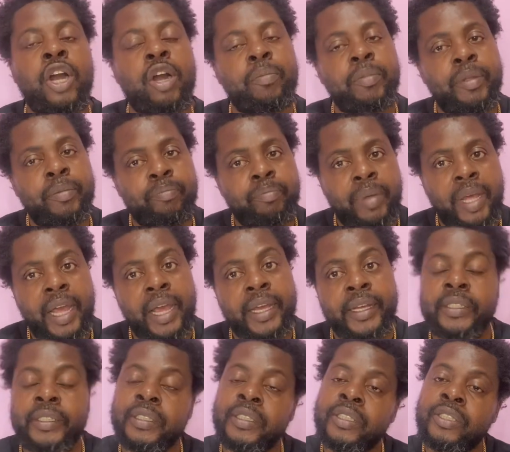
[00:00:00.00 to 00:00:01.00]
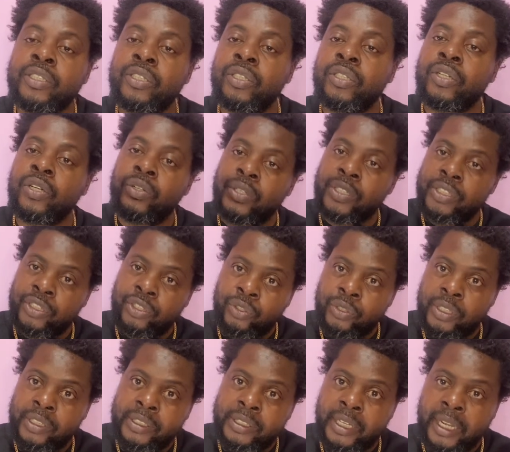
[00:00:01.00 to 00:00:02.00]
coming back, you're not
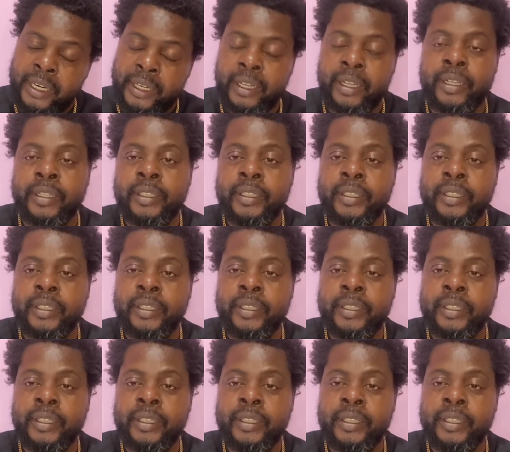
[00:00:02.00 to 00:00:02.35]
restricted.